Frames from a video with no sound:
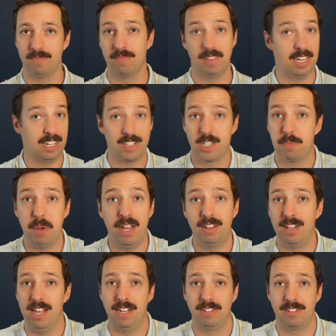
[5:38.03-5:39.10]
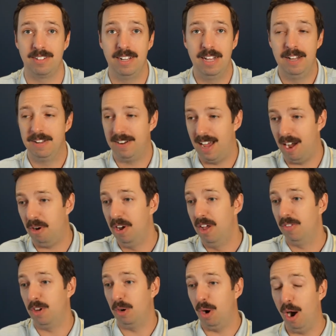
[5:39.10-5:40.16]
They can spend less. Now,
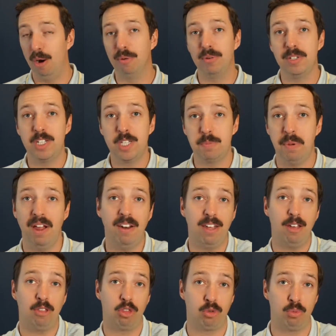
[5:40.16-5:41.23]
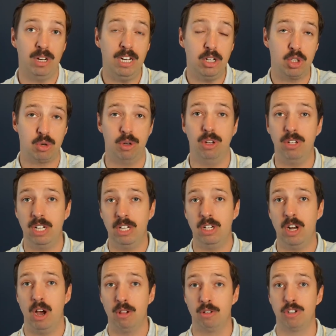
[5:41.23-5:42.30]
they're already spending $3 trillion
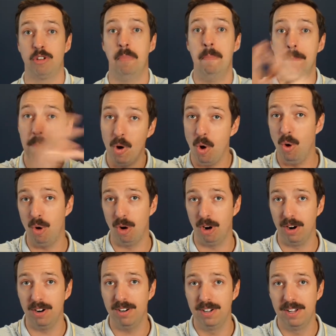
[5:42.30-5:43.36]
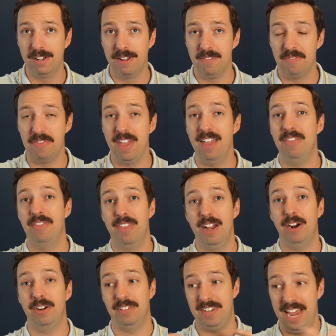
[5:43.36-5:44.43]
more than
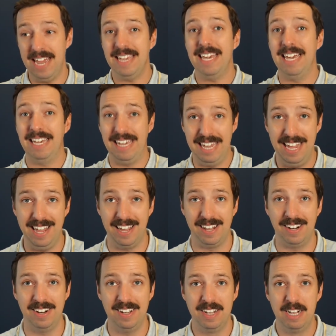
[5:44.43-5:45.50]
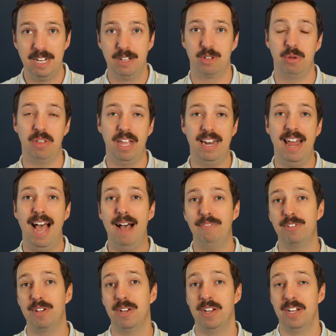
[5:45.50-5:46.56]
they're taking in. So they'd have
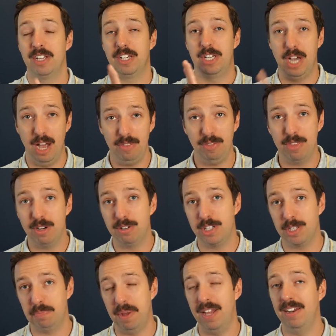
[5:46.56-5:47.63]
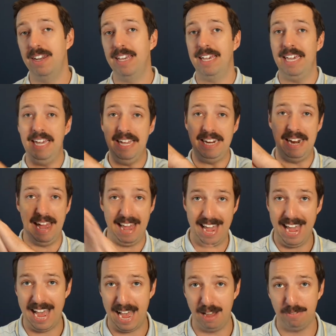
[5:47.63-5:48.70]
to cut their spending in
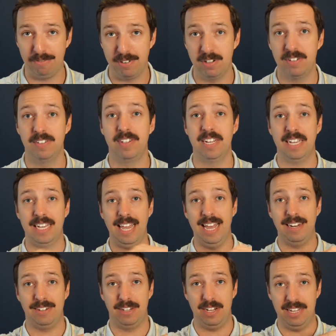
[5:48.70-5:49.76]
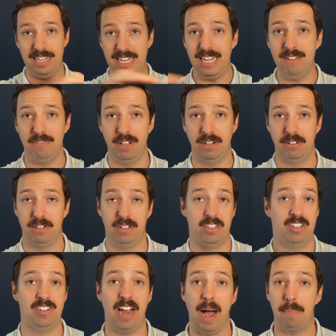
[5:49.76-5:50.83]
half to get to even, to
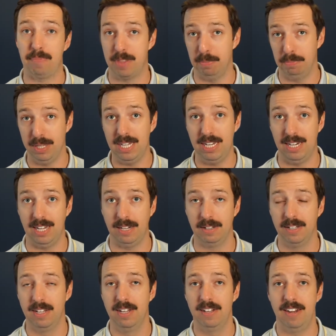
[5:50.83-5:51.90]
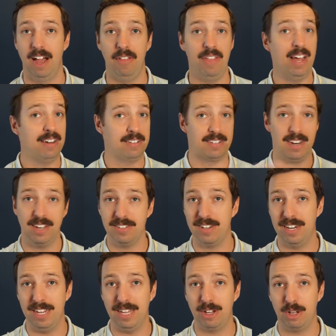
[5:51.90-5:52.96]
stop the bleeding. Now, that
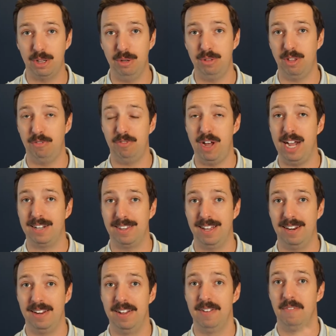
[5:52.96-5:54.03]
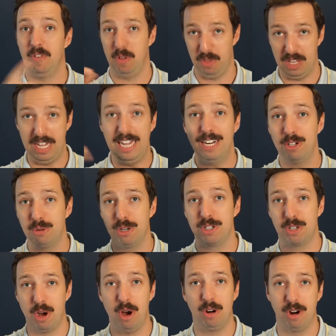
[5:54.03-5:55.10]
doesn't include the fact that the
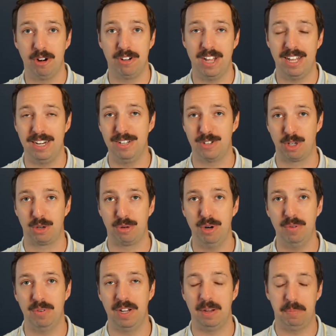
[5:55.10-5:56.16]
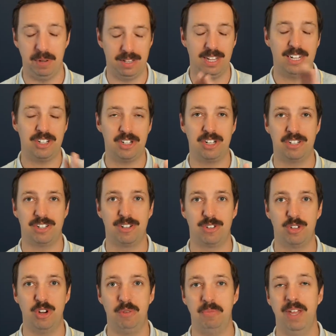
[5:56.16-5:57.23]
interest on our debt is accruing, but let's just
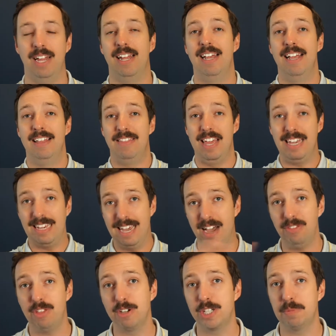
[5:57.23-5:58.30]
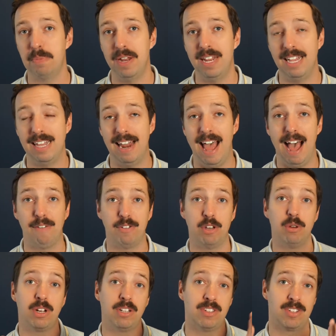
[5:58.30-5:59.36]
assume that they cut their spending in half and
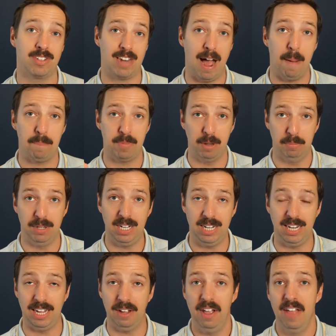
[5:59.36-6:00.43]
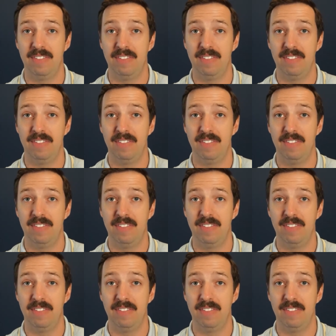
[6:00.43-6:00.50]
you can stop the bleeding.